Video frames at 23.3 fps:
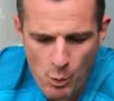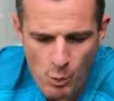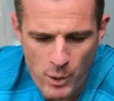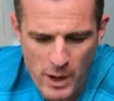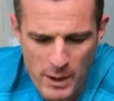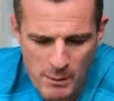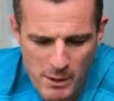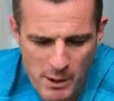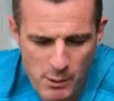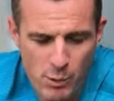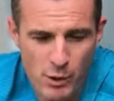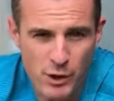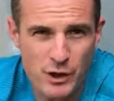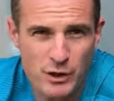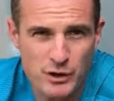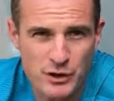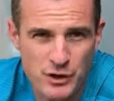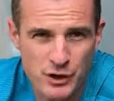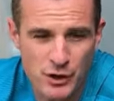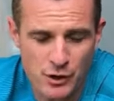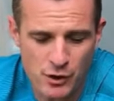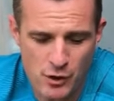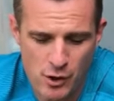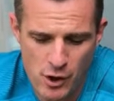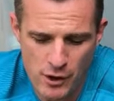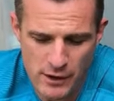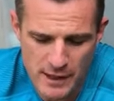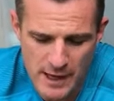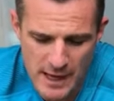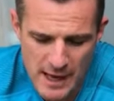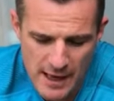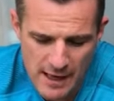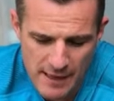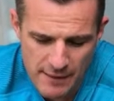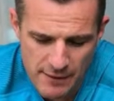when we want to turn on
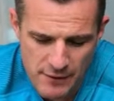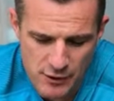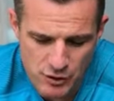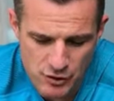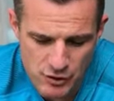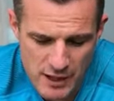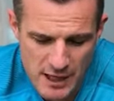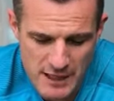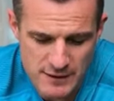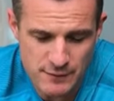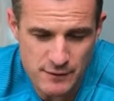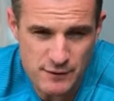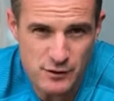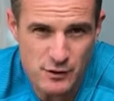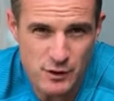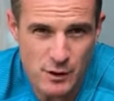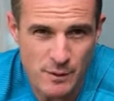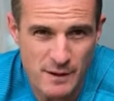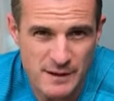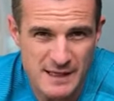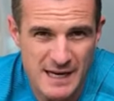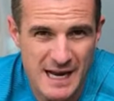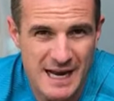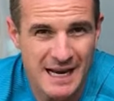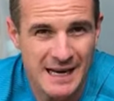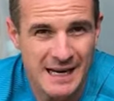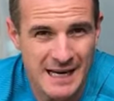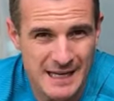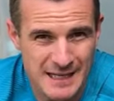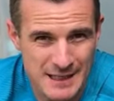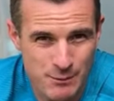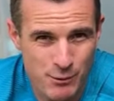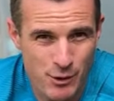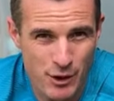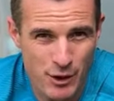the transversus abdominis,
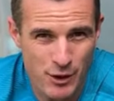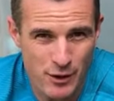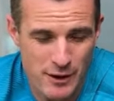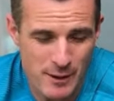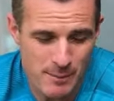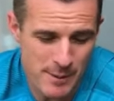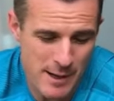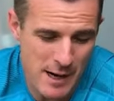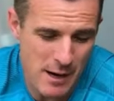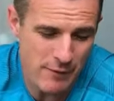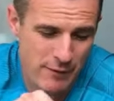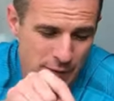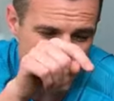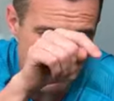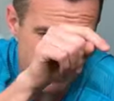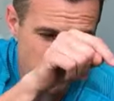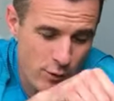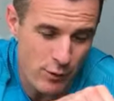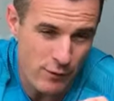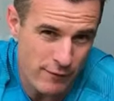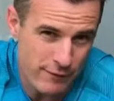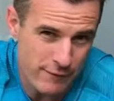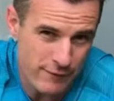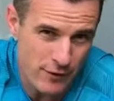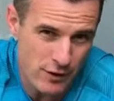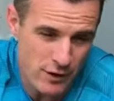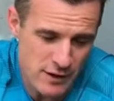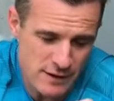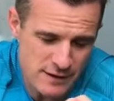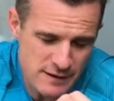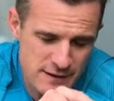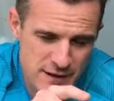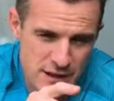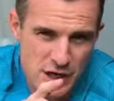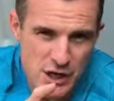let's work on the pelvic floor
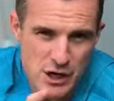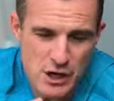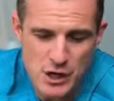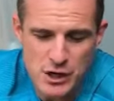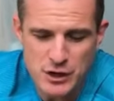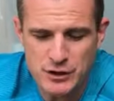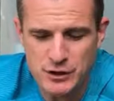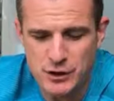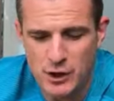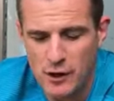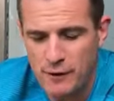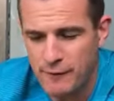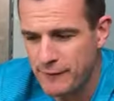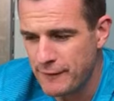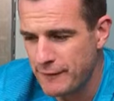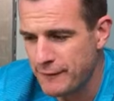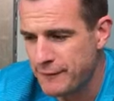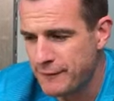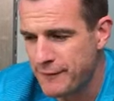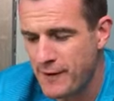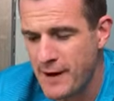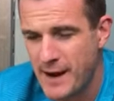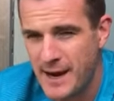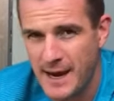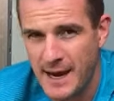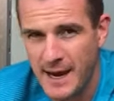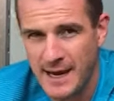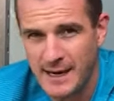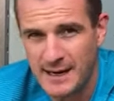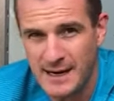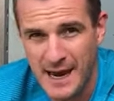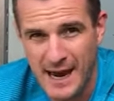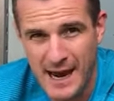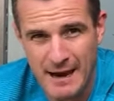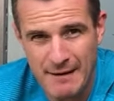first. So for
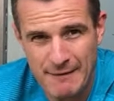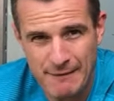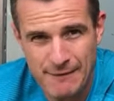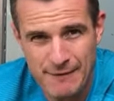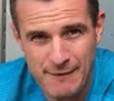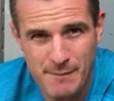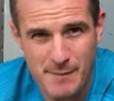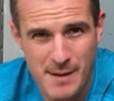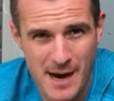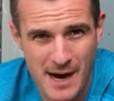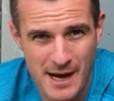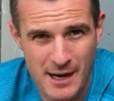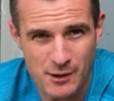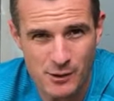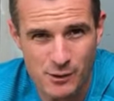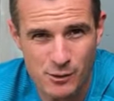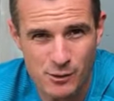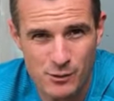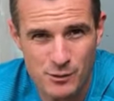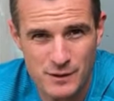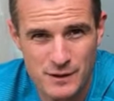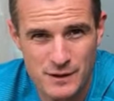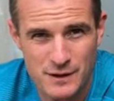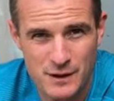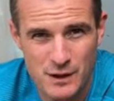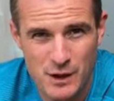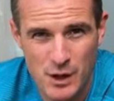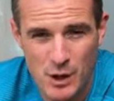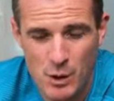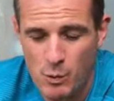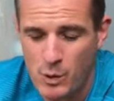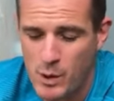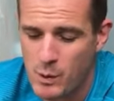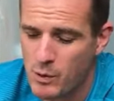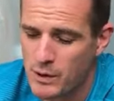Fran and for males,
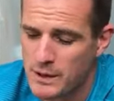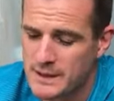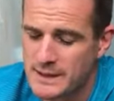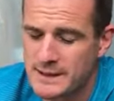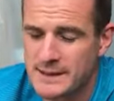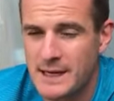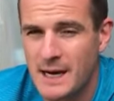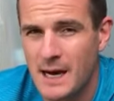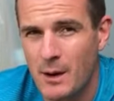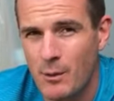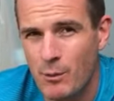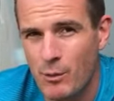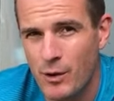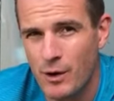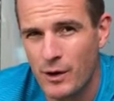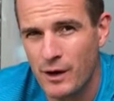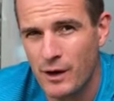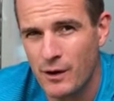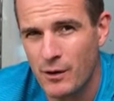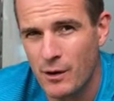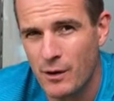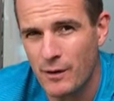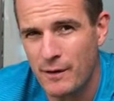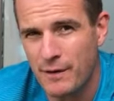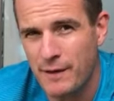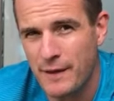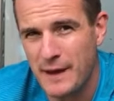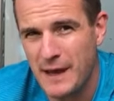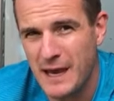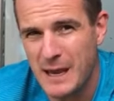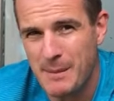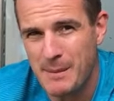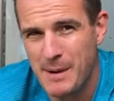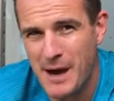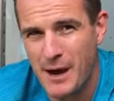we want to start working on
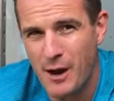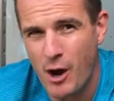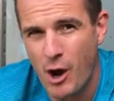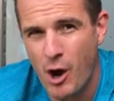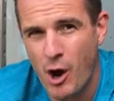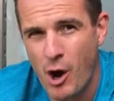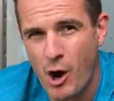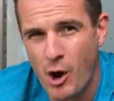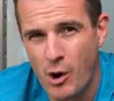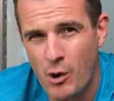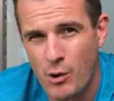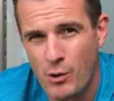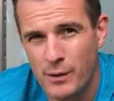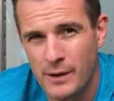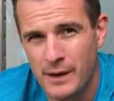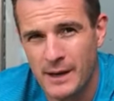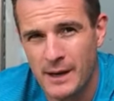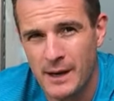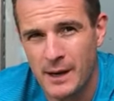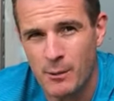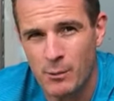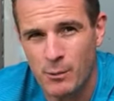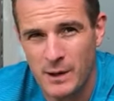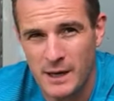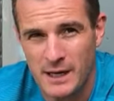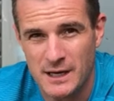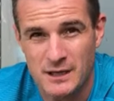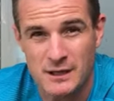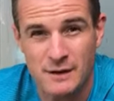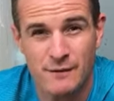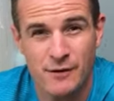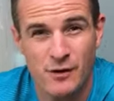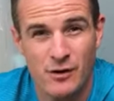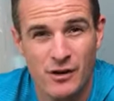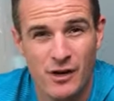thinking about holding a wee.
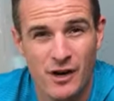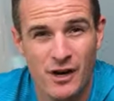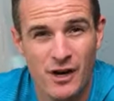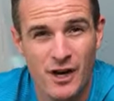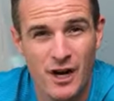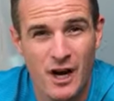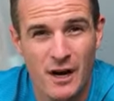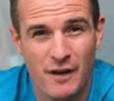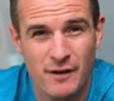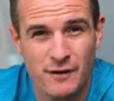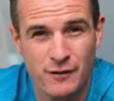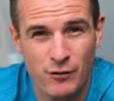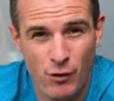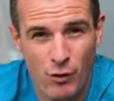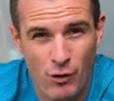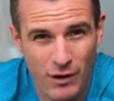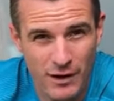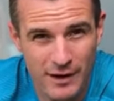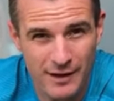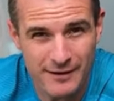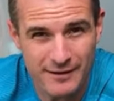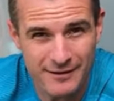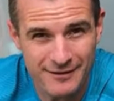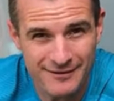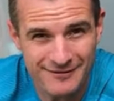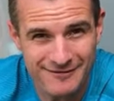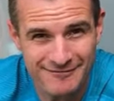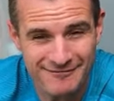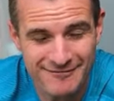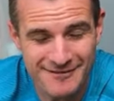So if you're going to go to the toilet